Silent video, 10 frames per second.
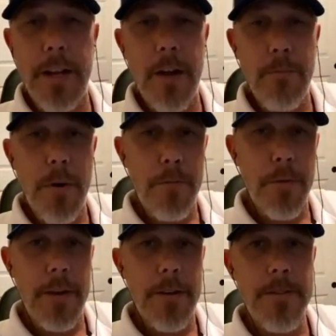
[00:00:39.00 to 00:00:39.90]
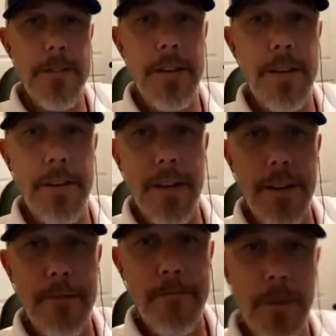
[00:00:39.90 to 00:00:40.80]
help ball players that are uh,
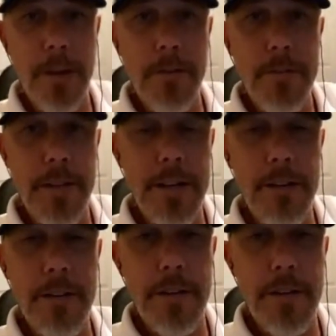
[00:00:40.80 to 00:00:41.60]
you know that are, that